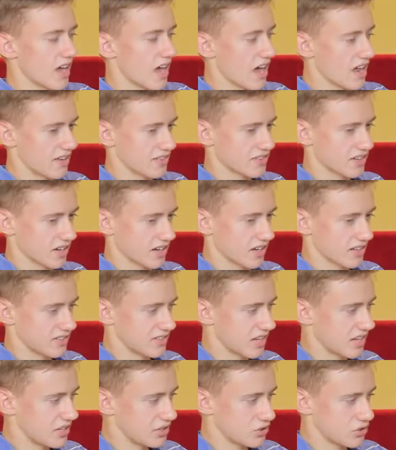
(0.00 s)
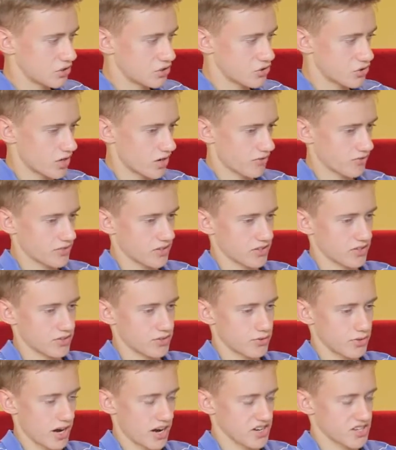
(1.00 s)
and it's going to continue to drift in the
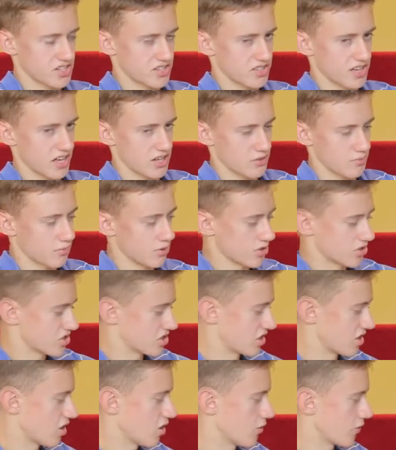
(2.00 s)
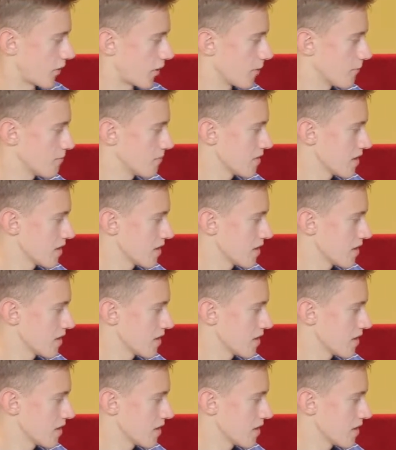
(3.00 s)
direction that you pushed it over.